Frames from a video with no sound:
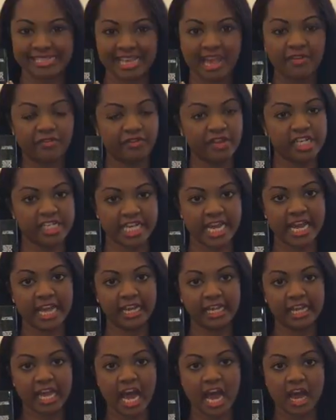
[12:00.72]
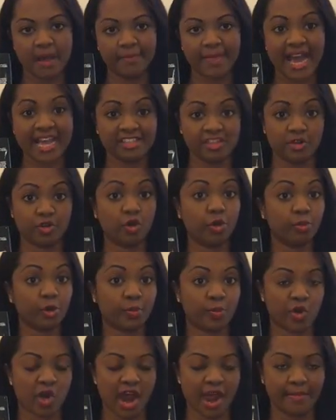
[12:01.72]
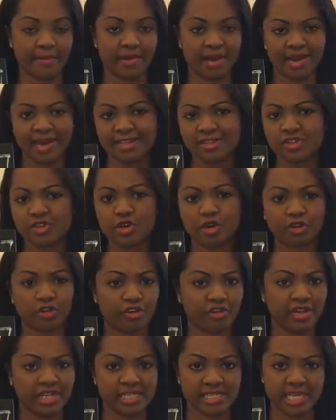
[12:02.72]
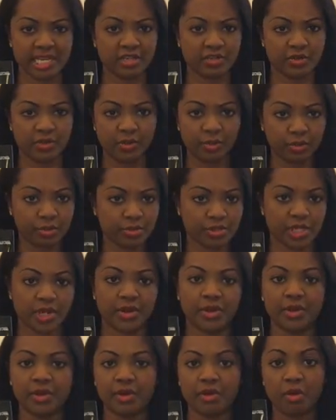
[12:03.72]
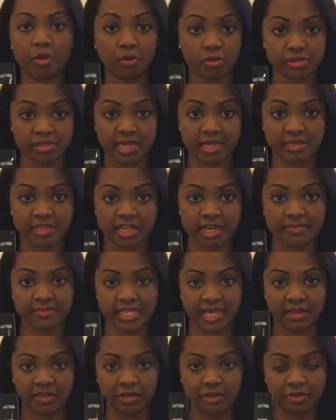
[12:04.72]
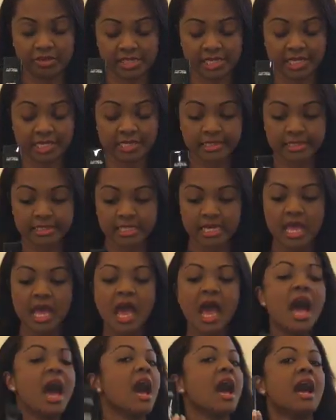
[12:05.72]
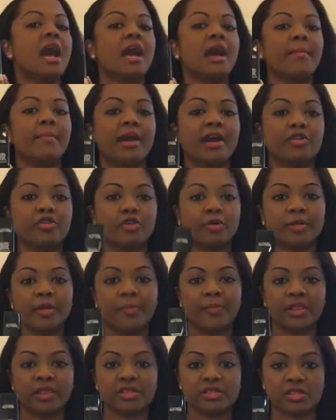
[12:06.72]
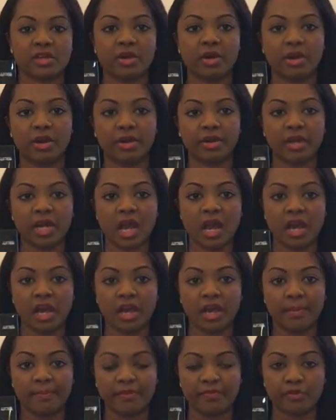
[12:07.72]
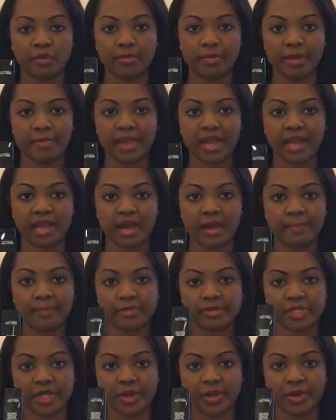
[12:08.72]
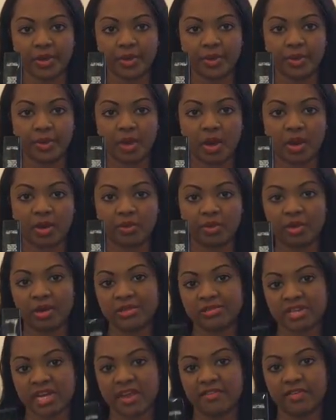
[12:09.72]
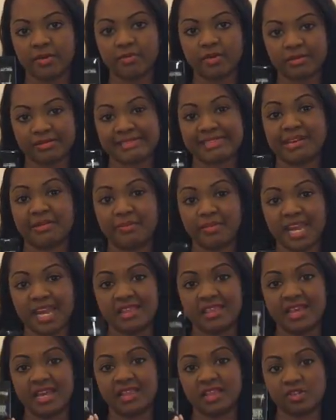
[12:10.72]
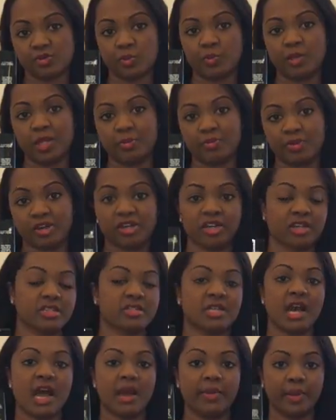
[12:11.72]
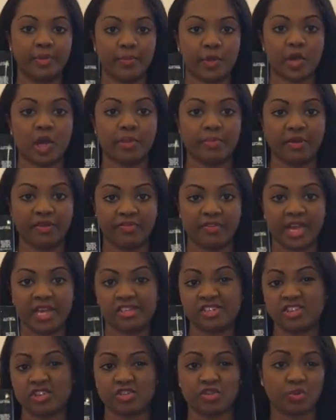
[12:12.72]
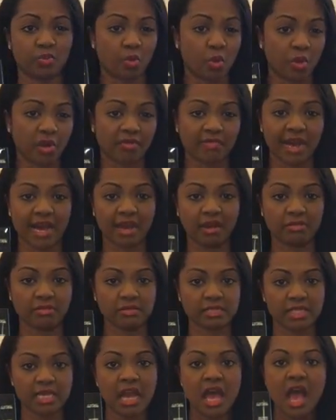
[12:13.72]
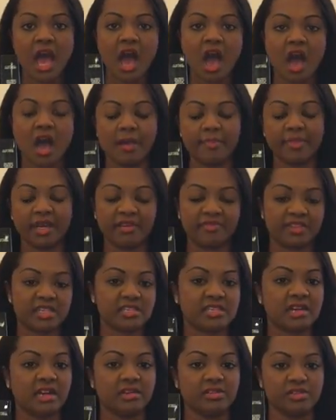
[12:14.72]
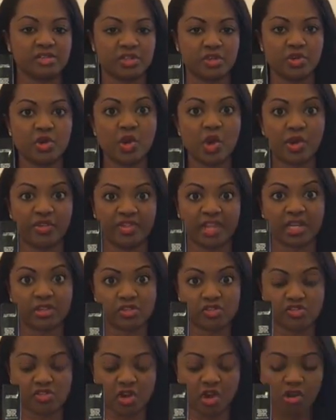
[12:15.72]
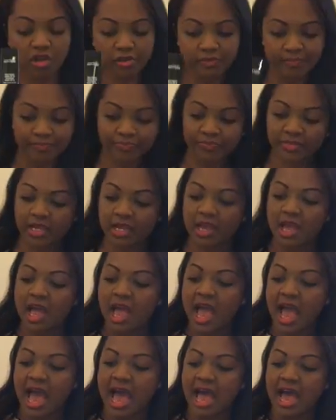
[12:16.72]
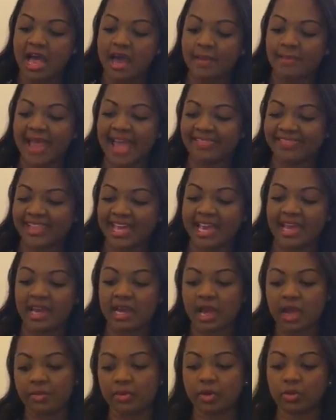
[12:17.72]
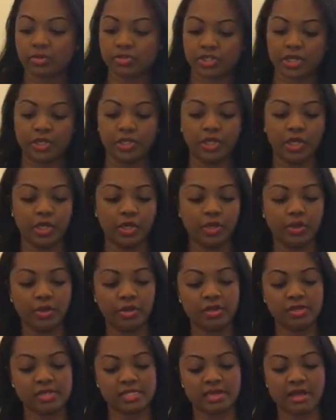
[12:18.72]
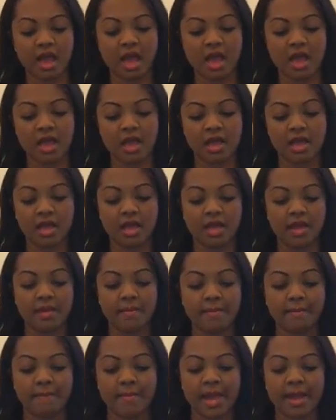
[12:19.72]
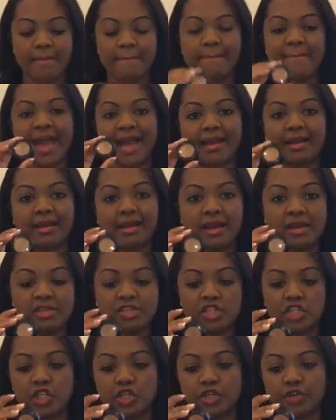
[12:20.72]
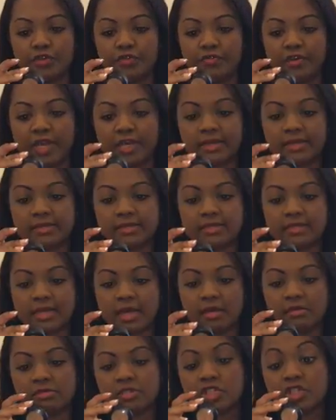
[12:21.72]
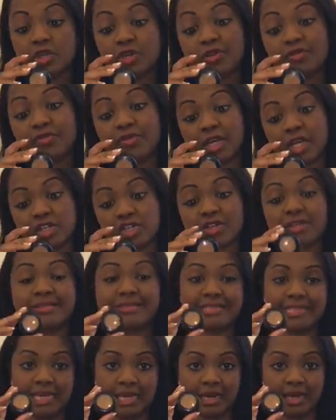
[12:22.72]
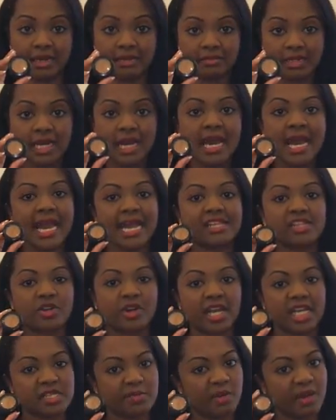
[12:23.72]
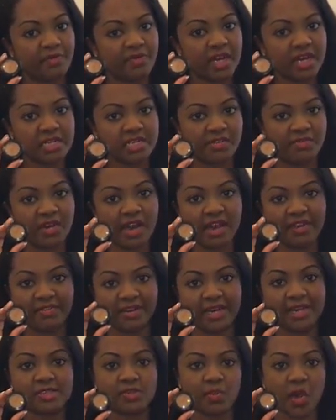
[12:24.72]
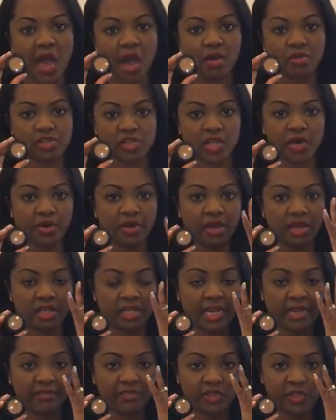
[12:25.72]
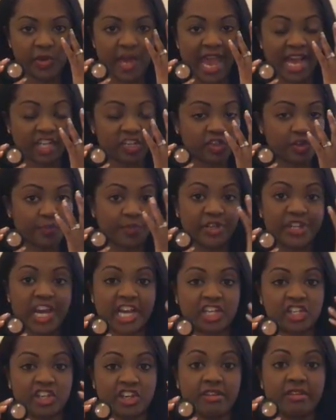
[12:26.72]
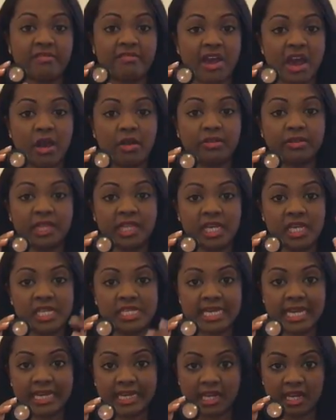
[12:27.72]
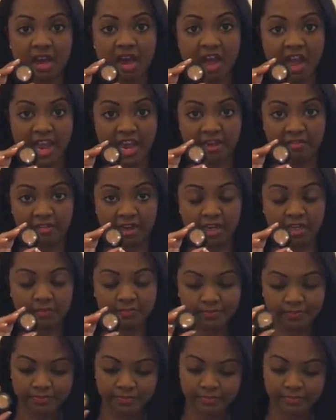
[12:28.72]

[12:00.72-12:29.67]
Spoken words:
this every day as a normal primer. It's not greasy at all, so all skin types can use this. I normally put this on before my makeup, so on holiday if I'm not sunbathing, this would be the product I would put on my face just to walk around, and if the sun's not that strong. And then I would also use my MAC Studio Finish Concealer. It's got SPF 35 in as well, so it gives you extra protection around the delicate eye area.